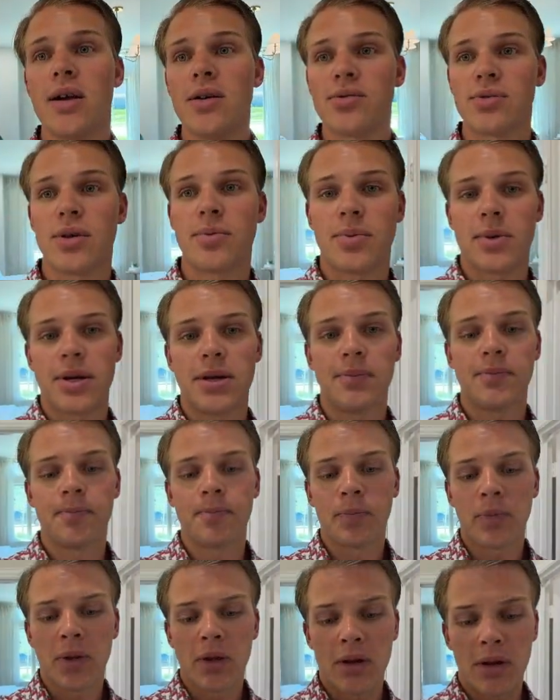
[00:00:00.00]
Step in,
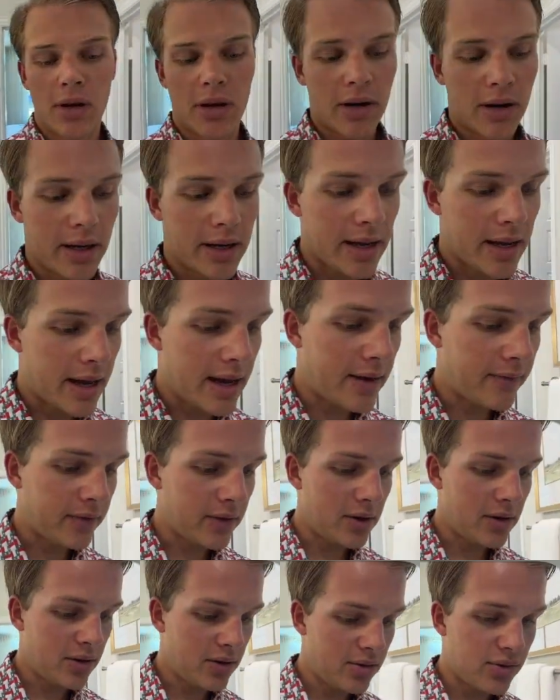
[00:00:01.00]
already have
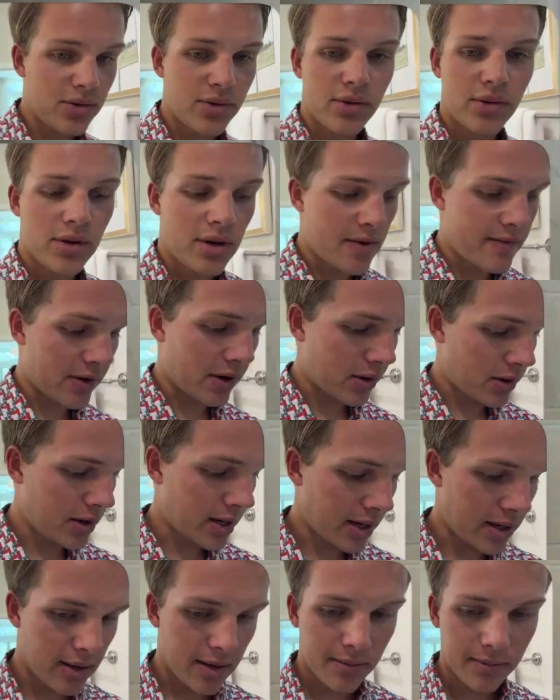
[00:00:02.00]
those. You have a
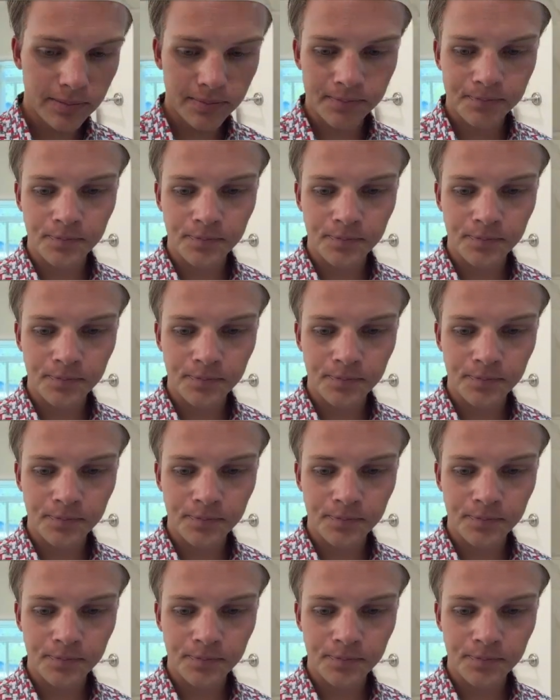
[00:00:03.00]
cricket.